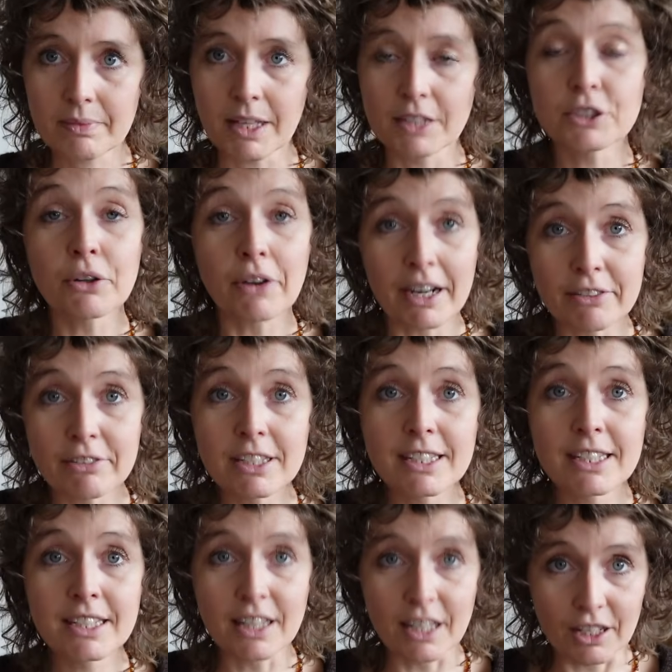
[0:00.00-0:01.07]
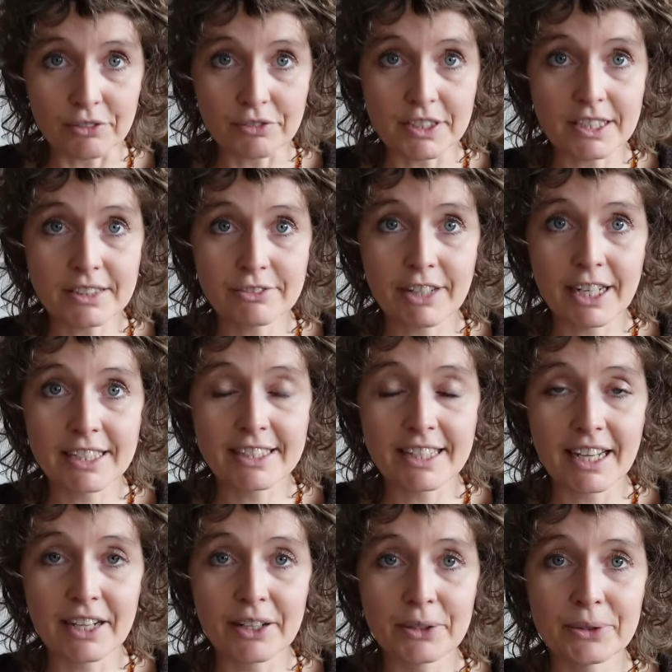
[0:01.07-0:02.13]
So I really love that right
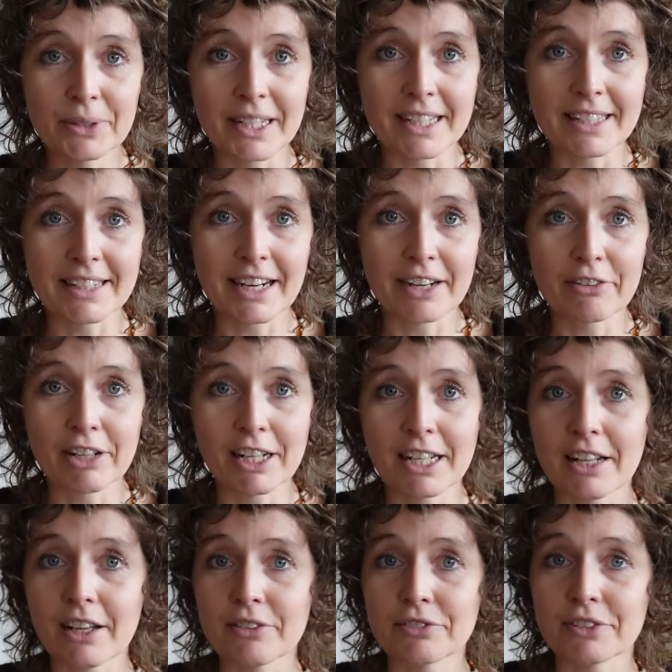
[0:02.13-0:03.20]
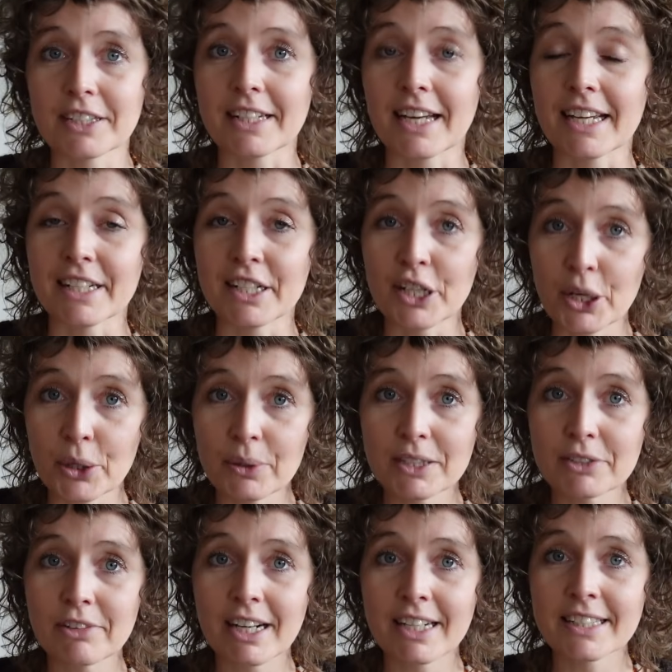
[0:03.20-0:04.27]
now, and I really love that I know it
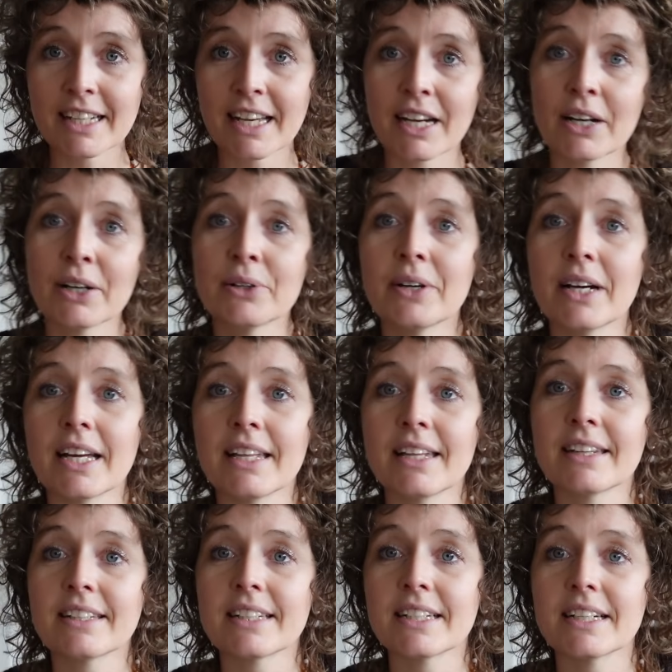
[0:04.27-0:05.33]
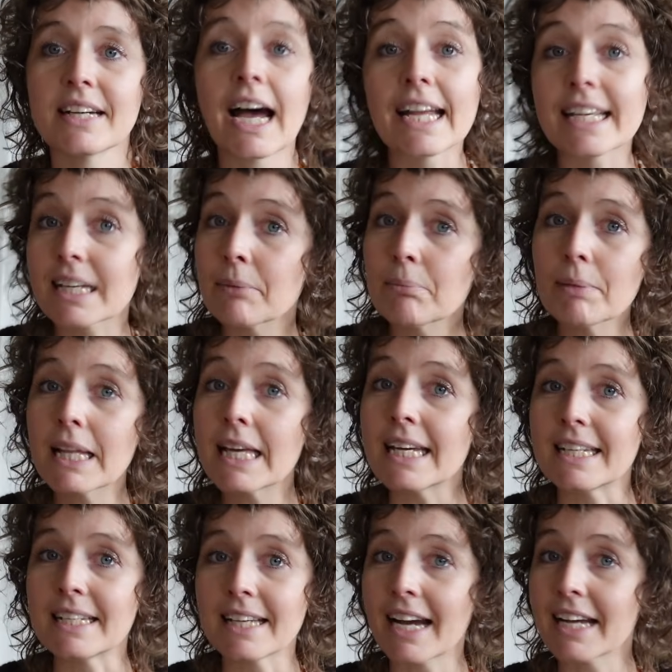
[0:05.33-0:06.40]
right now, and I can
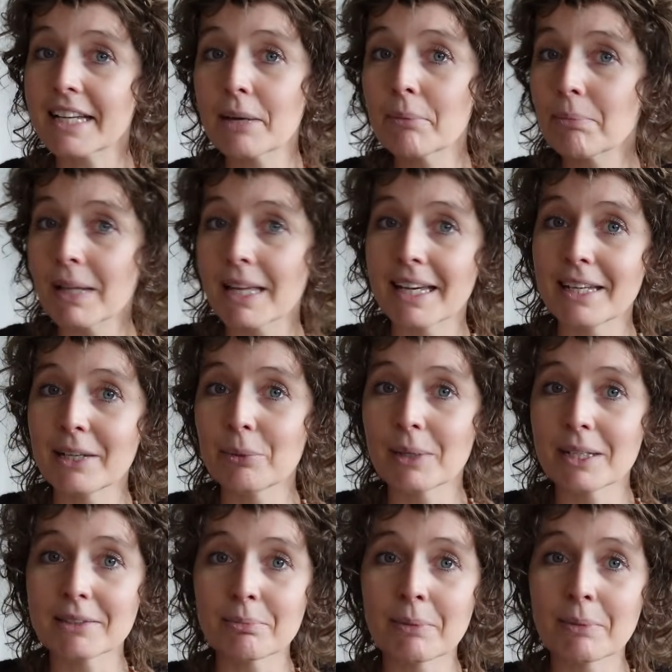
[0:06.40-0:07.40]
play with